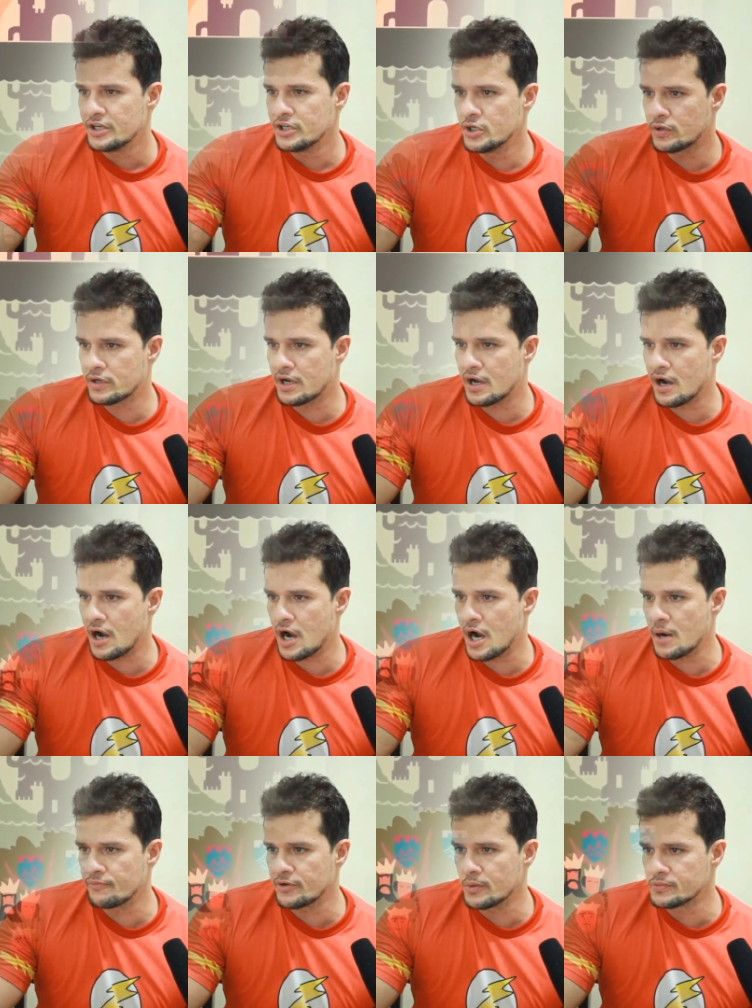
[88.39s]
you
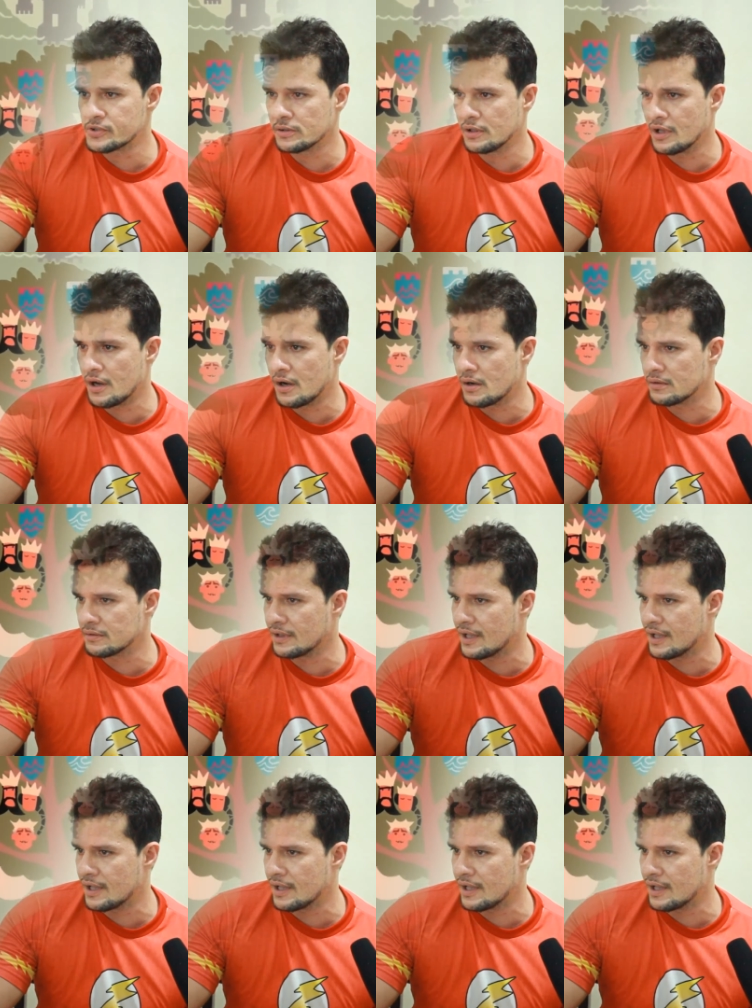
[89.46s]
come from two long